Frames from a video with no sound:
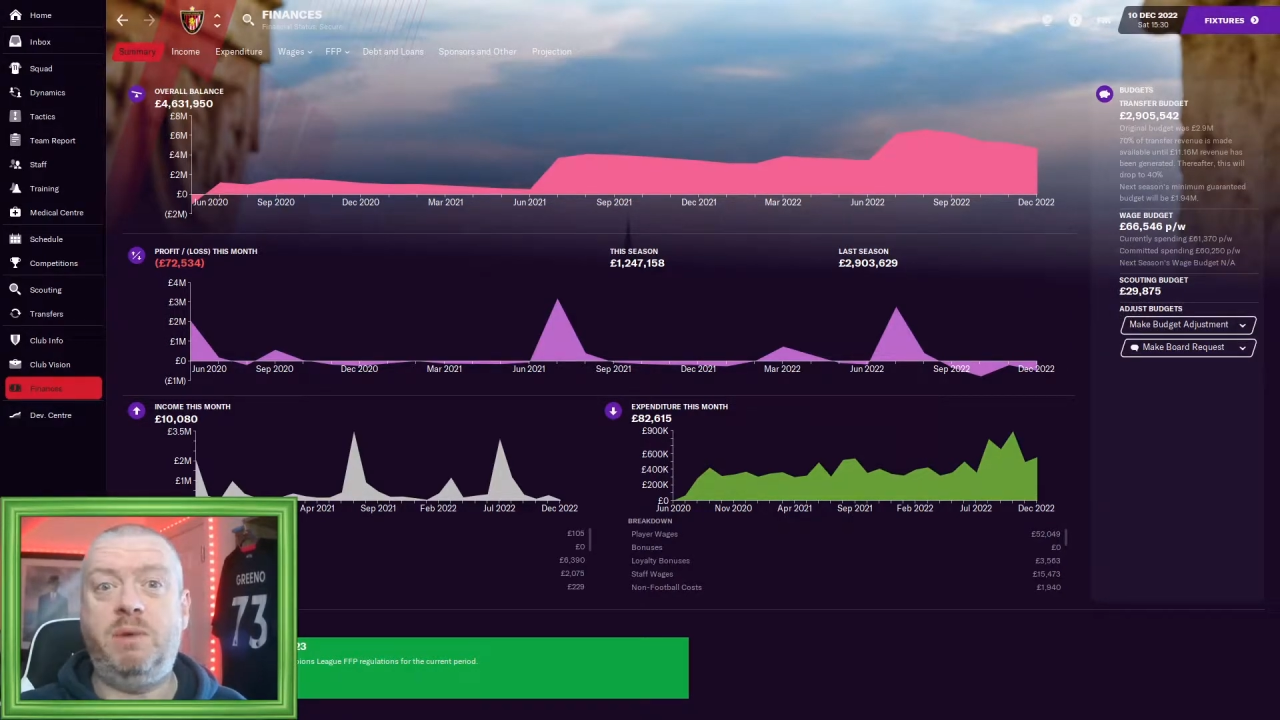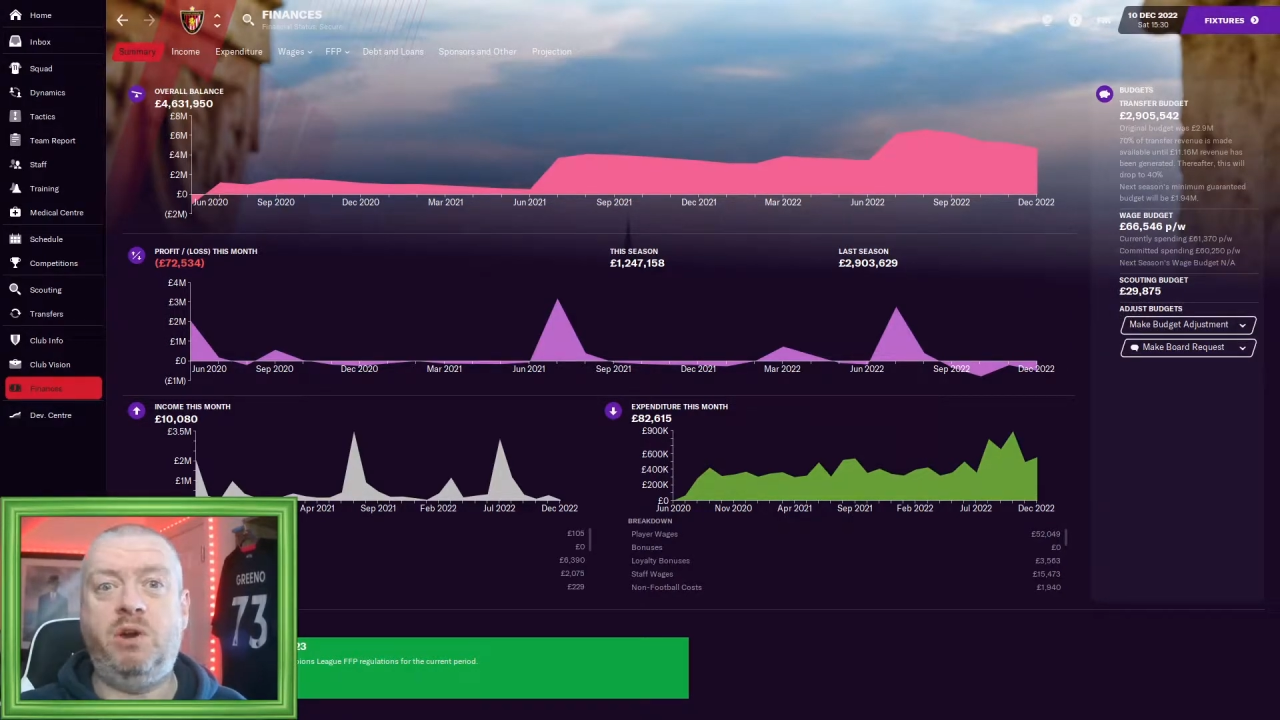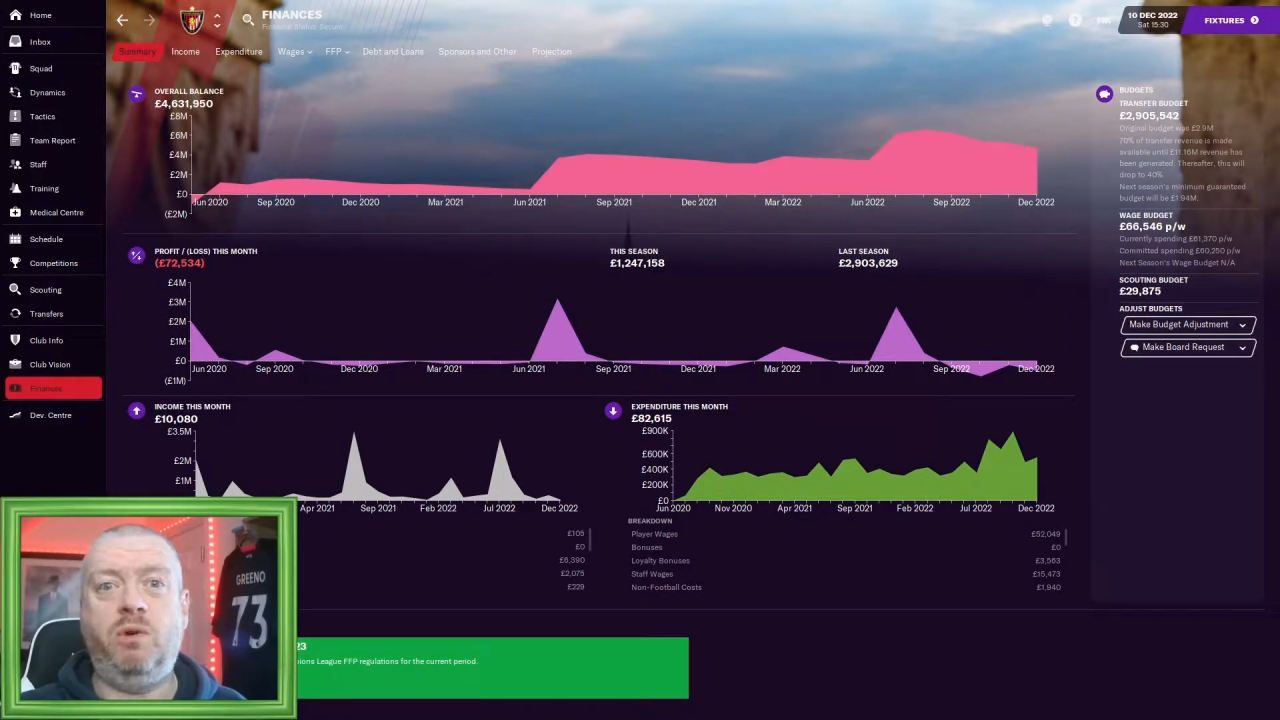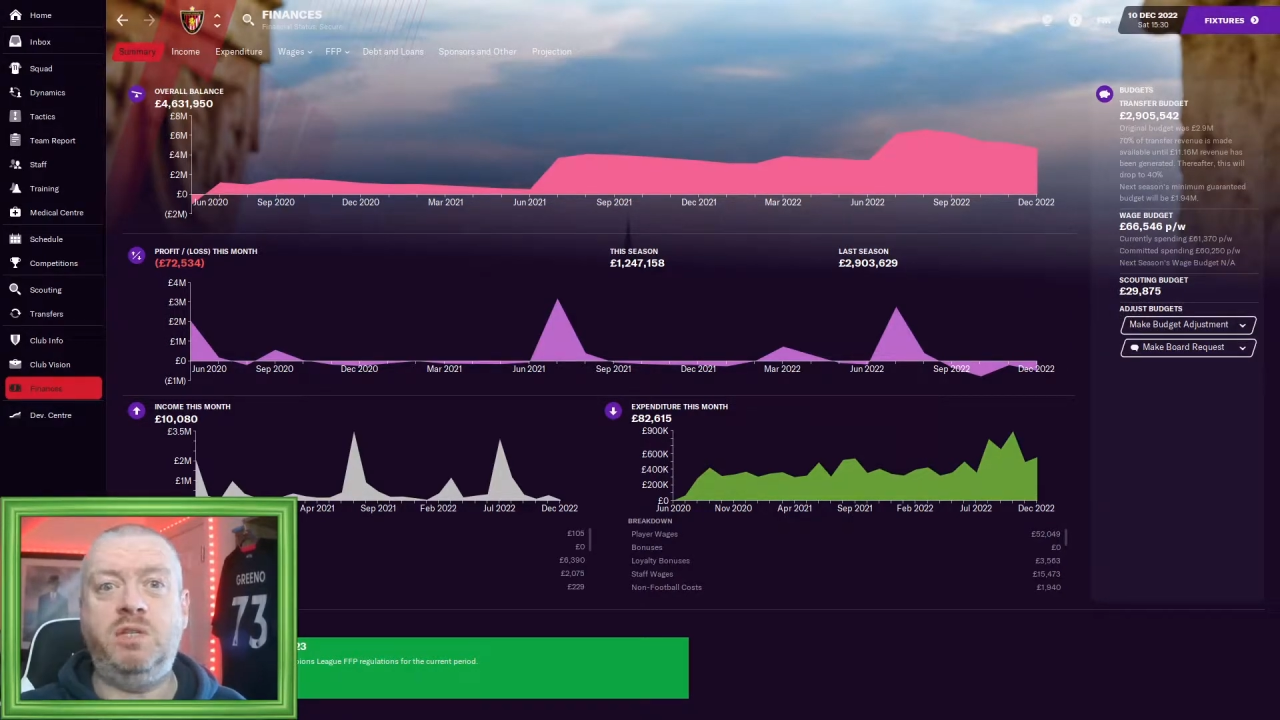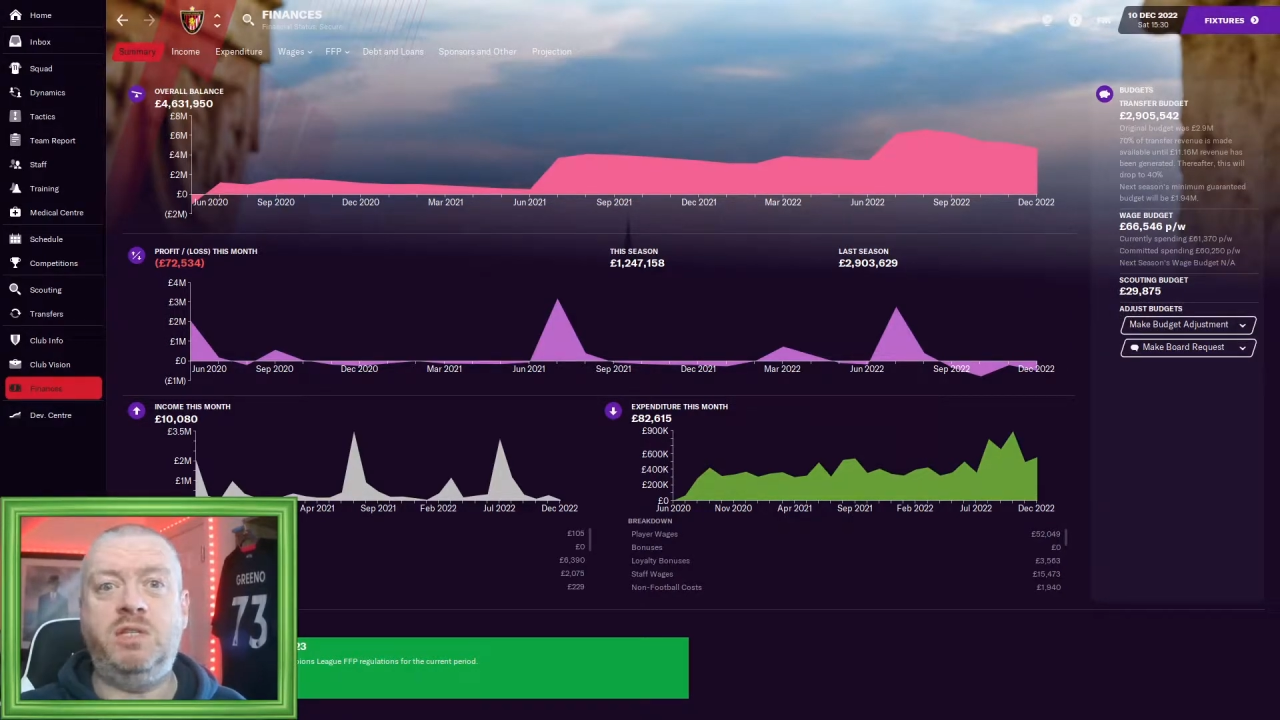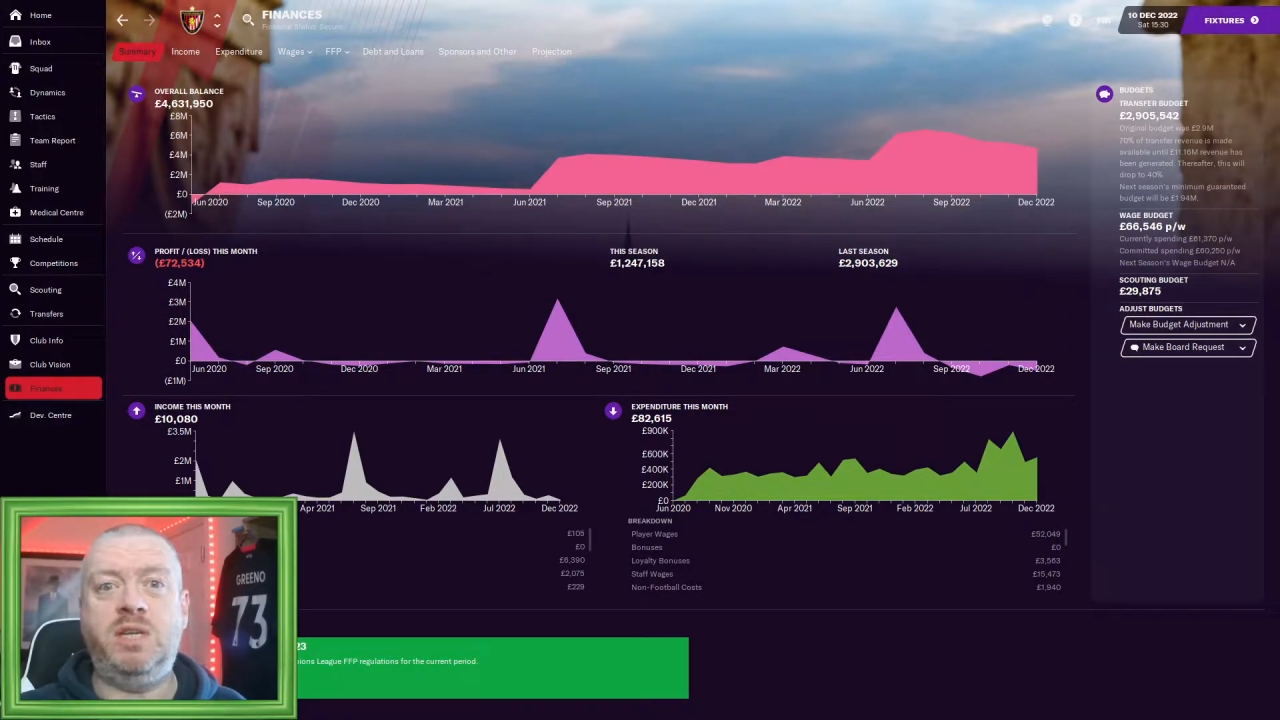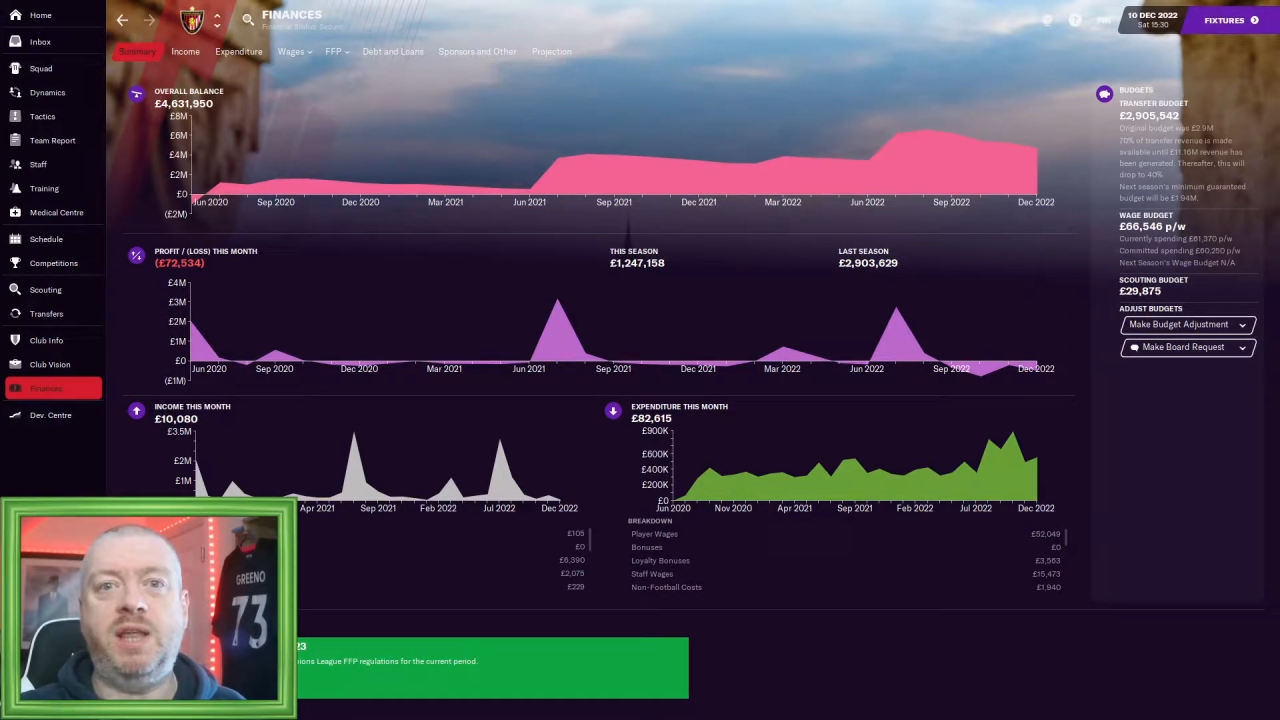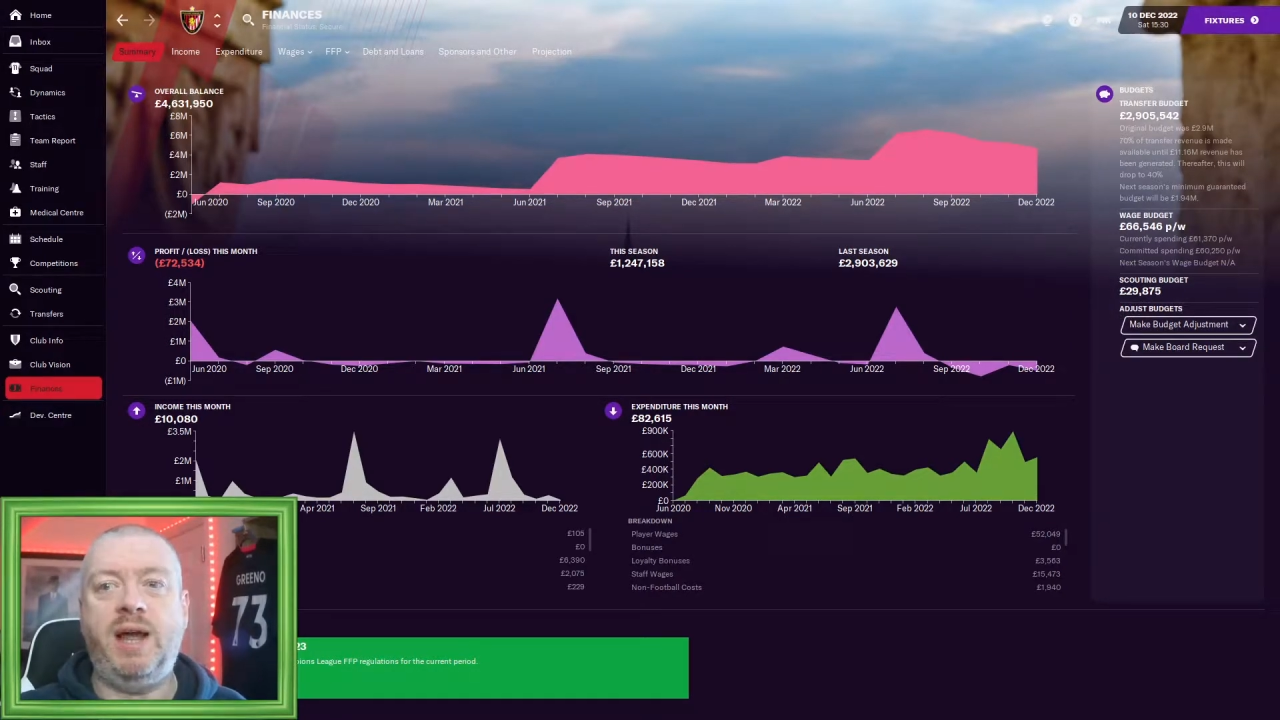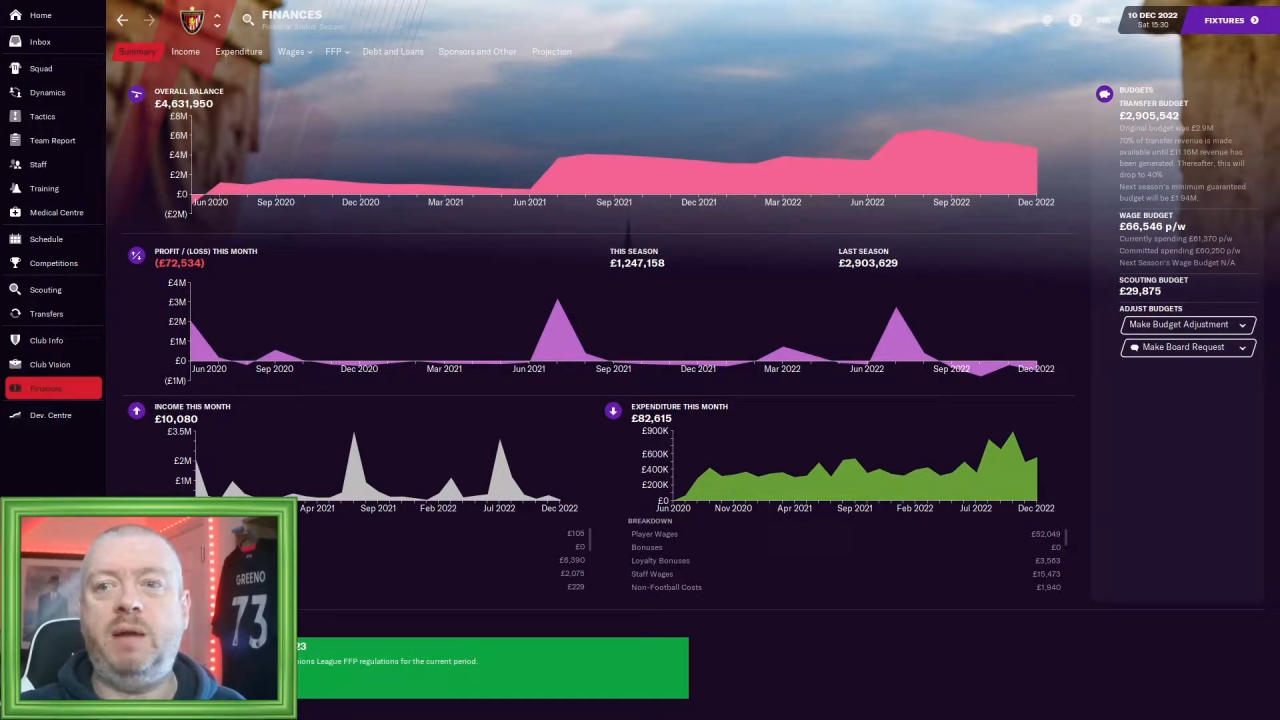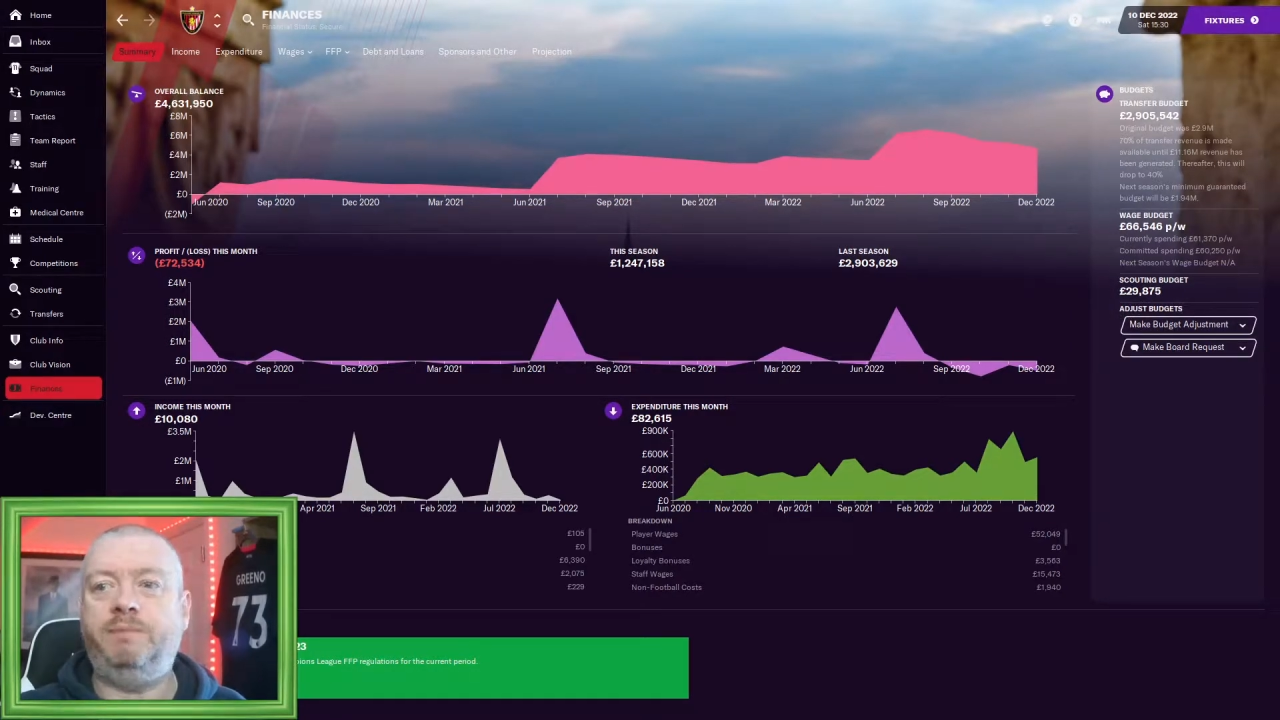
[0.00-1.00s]
across to
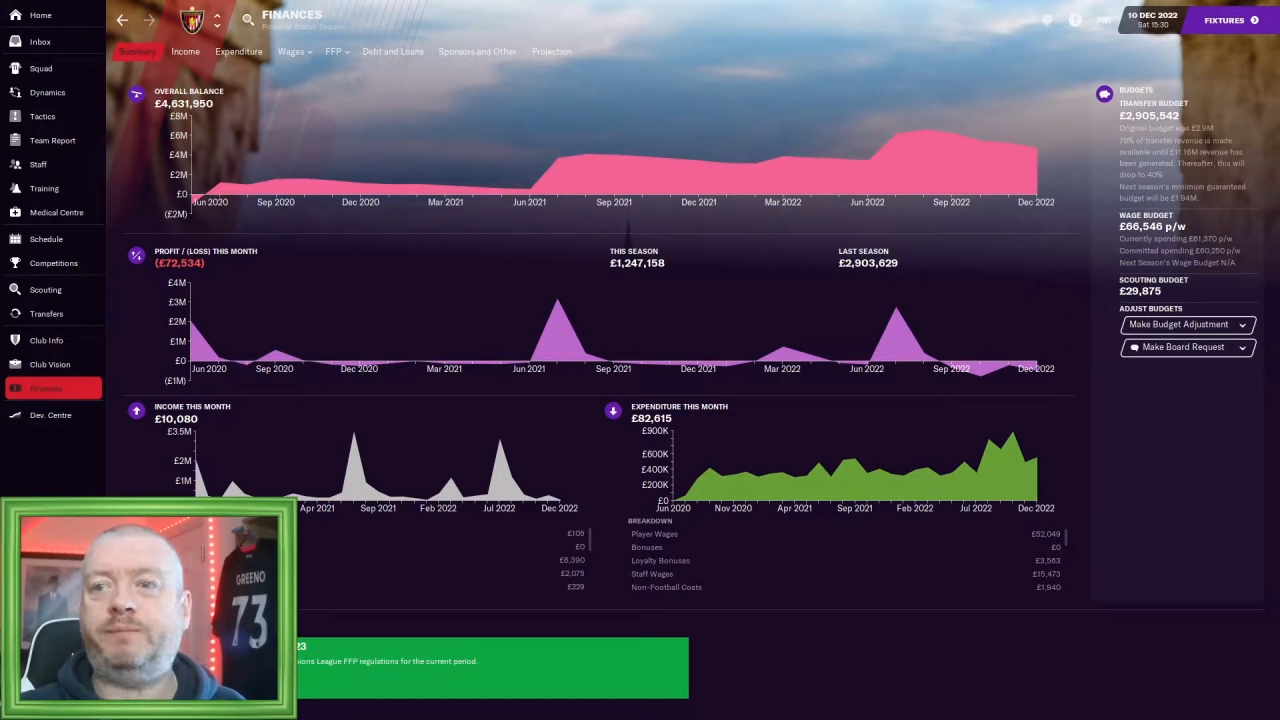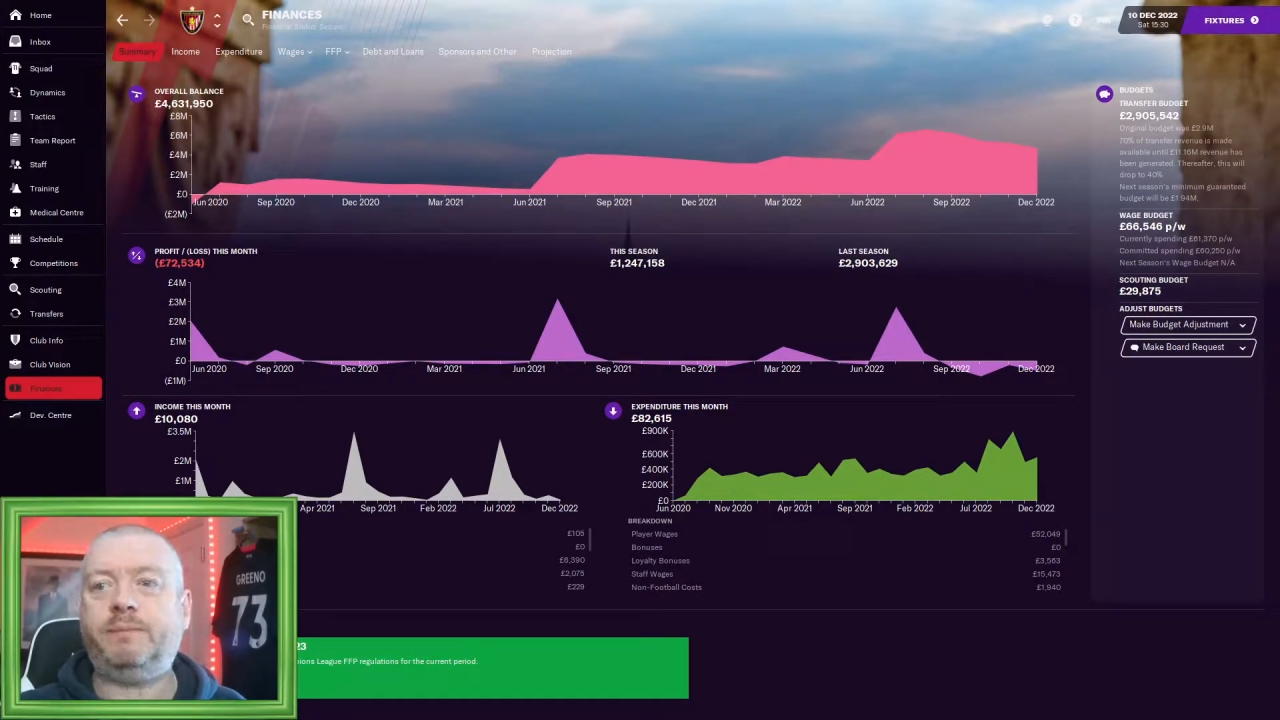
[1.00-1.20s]
there.